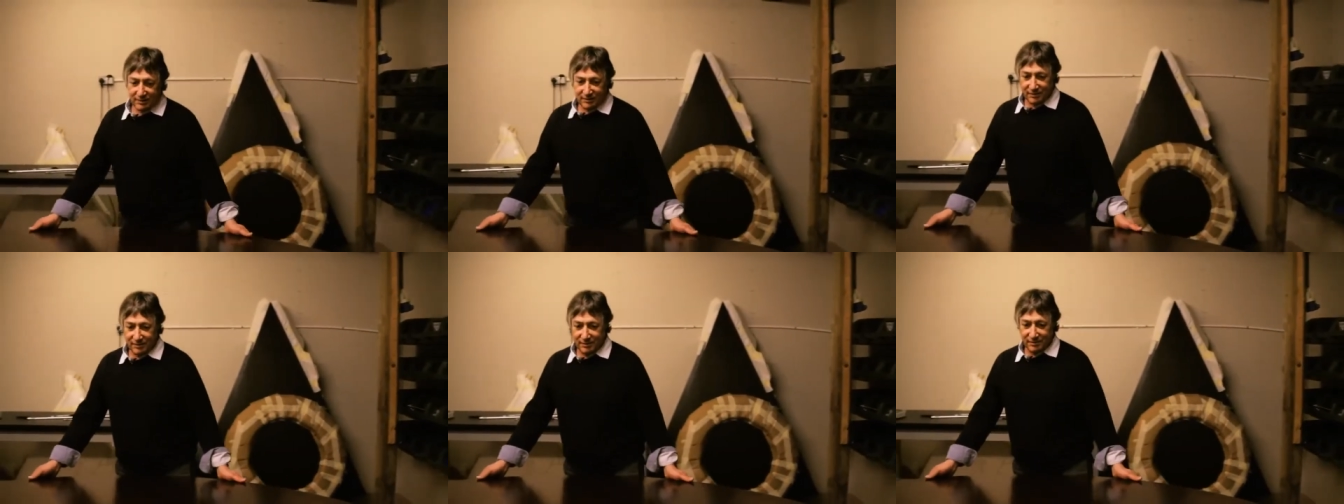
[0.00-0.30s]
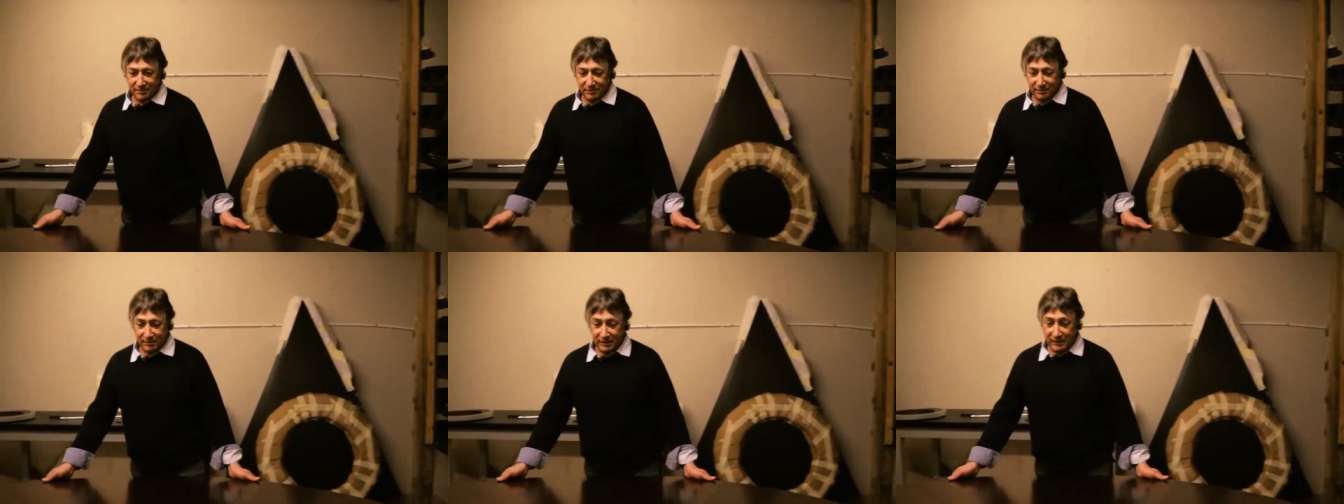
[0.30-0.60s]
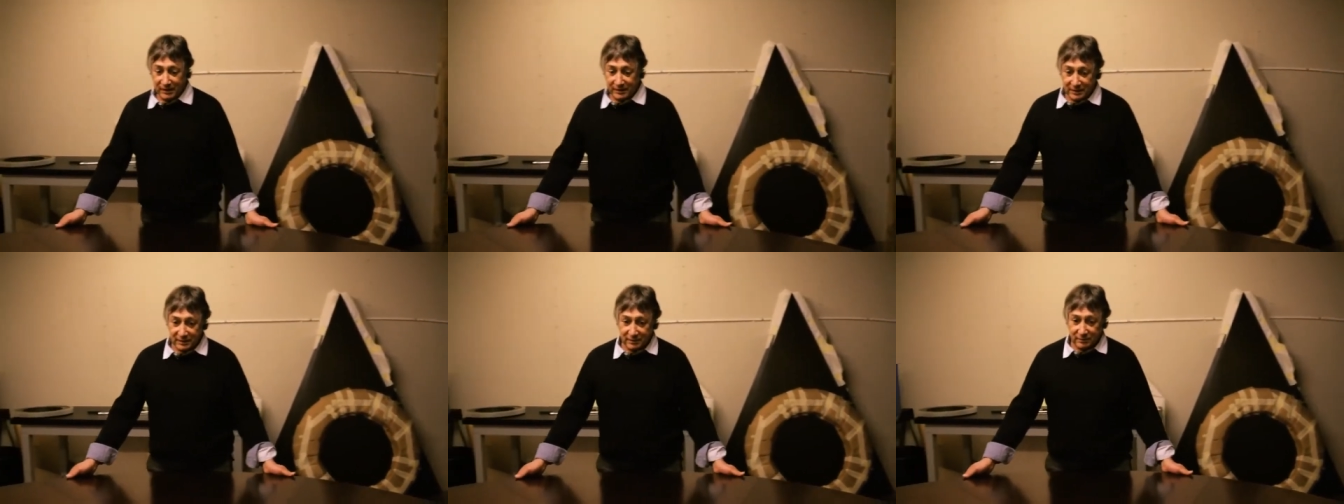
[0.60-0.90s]

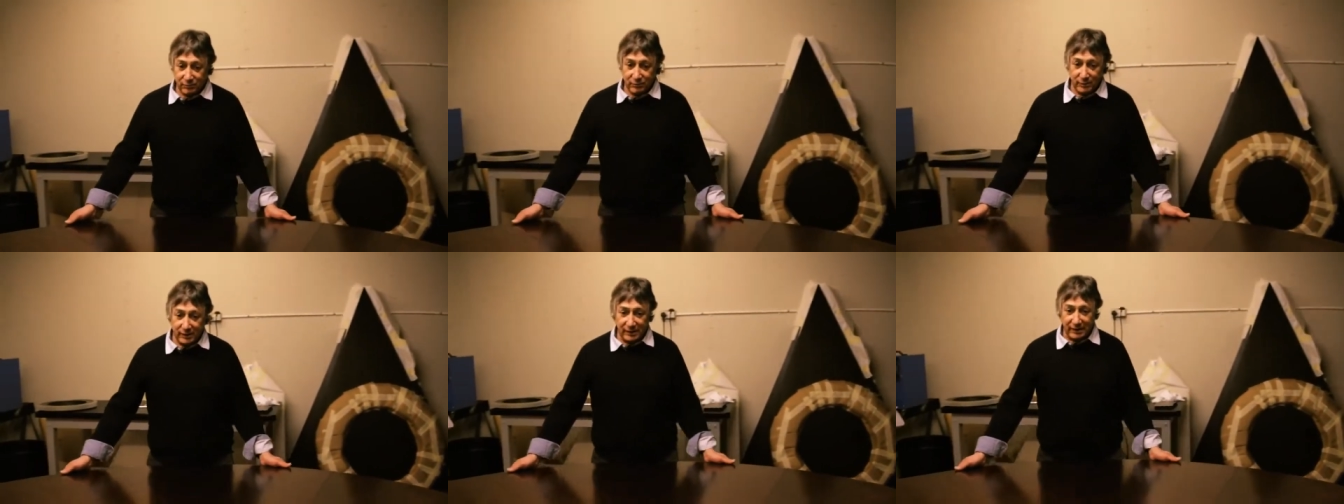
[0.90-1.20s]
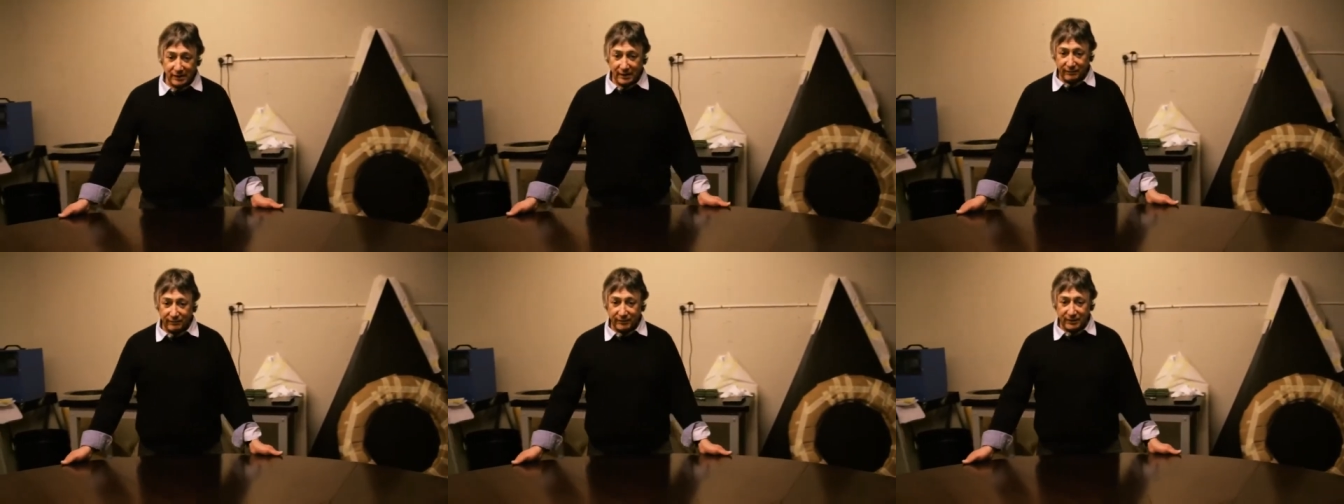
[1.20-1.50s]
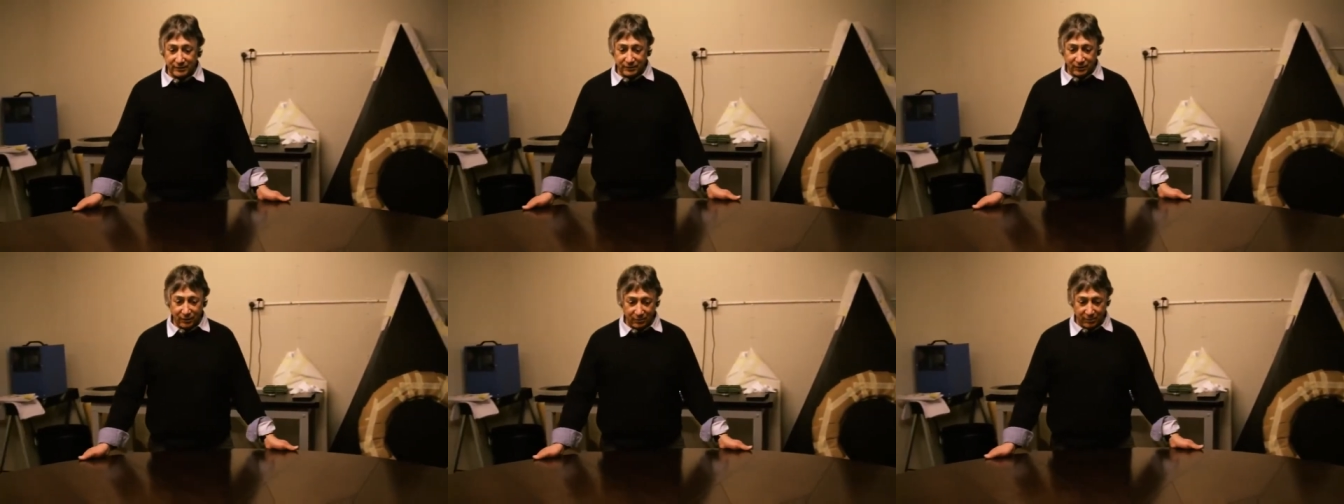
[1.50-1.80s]
And this is a really
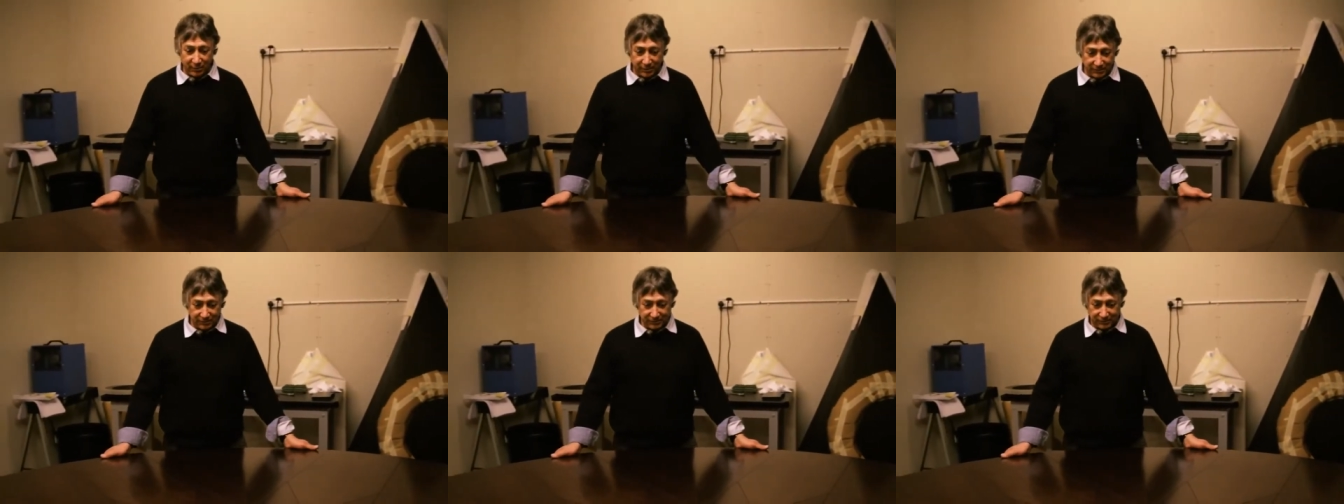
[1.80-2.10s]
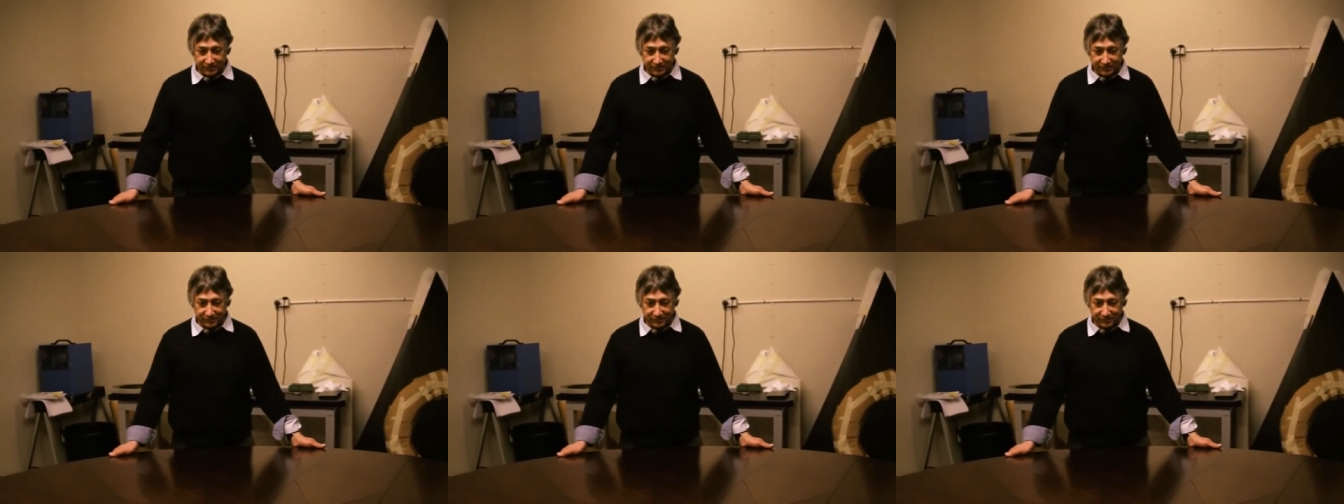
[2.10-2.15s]
lovely top.